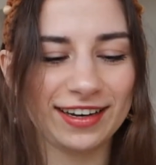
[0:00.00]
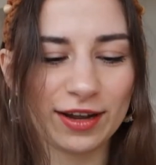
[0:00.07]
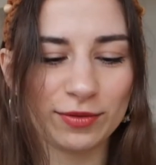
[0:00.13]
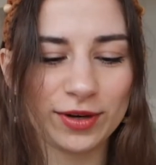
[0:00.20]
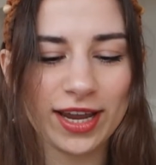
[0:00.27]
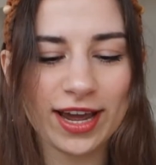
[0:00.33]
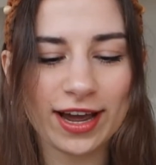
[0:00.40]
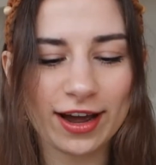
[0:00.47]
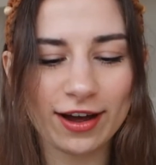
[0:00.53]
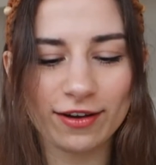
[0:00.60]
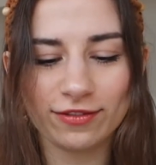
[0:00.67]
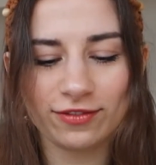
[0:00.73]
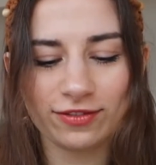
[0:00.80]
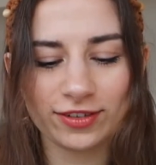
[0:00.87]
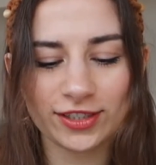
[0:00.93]
then we
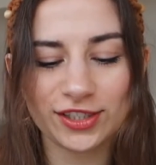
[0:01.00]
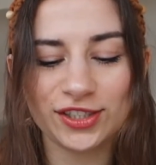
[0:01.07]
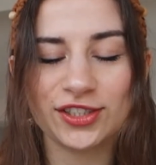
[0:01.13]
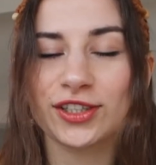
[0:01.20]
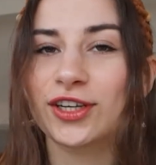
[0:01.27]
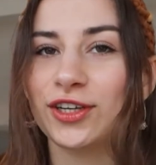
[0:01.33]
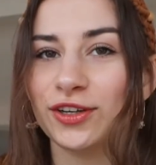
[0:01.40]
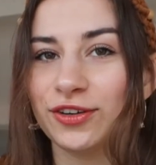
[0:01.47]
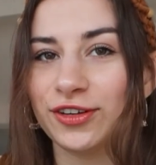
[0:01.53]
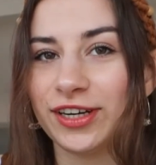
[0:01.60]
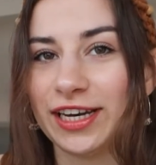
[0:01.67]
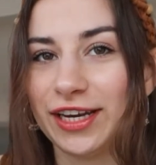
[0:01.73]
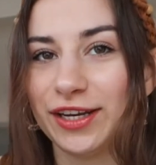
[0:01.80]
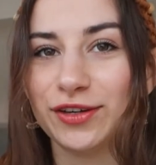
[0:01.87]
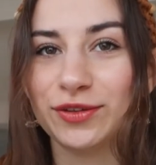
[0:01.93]
have
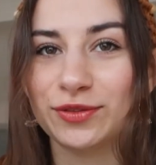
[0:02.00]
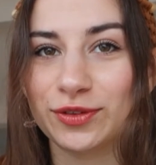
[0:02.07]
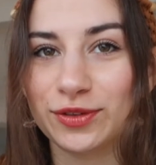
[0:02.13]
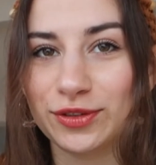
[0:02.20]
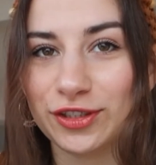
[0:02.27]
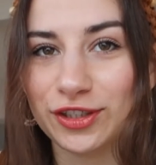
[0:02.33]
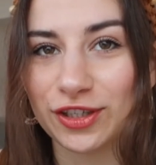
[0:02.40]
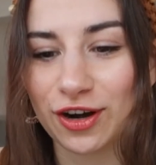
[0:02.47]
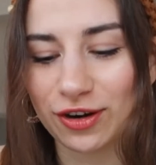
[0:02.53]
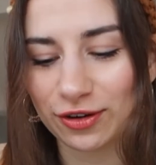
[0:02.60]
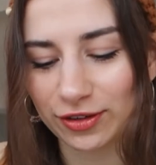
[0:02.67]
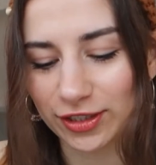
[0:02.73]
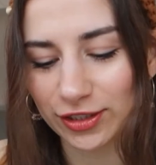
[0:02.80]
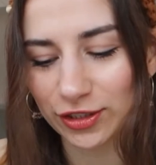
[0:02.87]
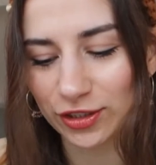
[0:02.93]
security the root
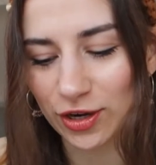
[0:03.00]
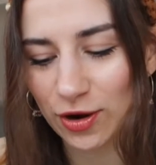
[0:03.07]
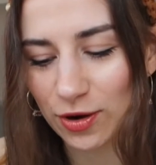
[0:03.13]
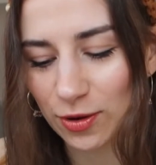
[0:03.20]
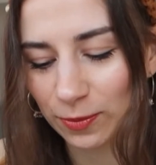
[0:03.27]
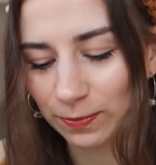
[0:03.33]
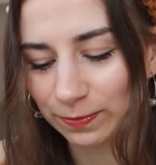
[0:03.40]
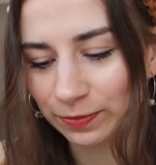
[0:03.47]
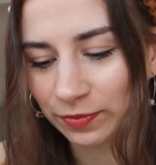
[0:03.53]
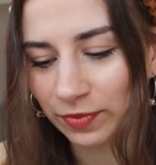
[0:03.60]
chakra so